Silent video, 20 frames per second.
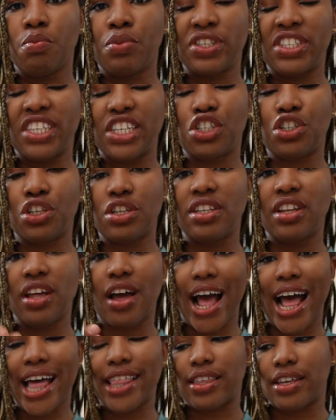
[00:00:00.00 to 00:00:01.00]
position the
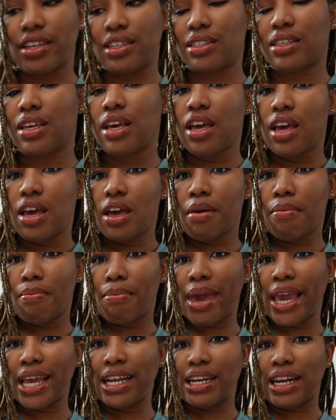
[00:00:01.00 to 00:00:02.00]
gathers
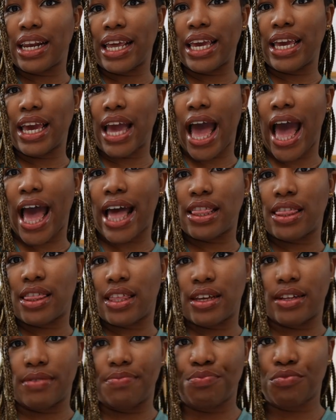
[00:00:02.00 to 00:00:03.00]
mainly at
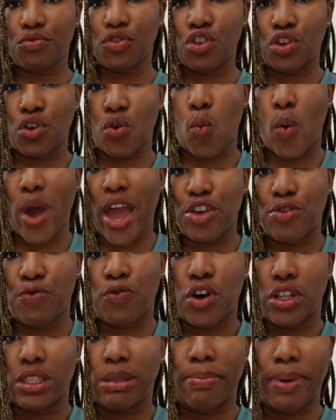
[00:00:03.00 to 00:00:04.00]
the, you know, where you've
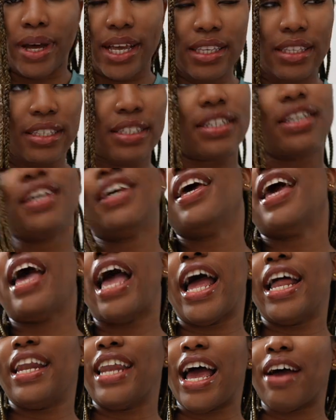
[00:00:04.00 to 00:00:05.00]
got the bust
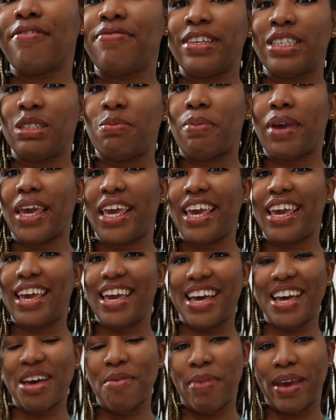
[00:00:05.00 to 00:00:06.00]
and have this bit
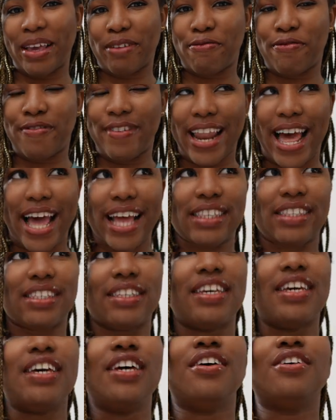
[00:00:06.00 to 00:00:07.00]
here a bit flat
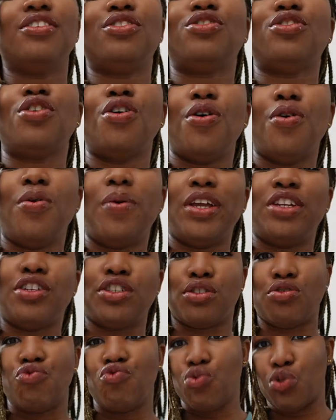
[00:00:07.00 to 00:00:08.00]
so it
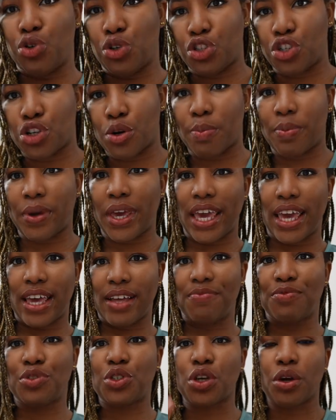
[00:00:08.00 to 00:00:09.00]
doesn't ruch up
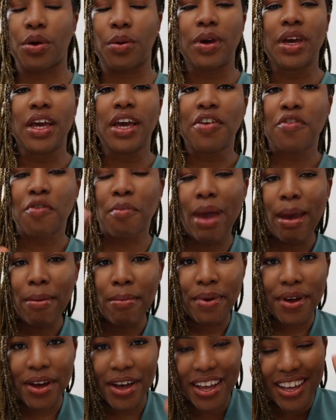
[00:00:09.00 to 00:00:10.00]
here. So remember,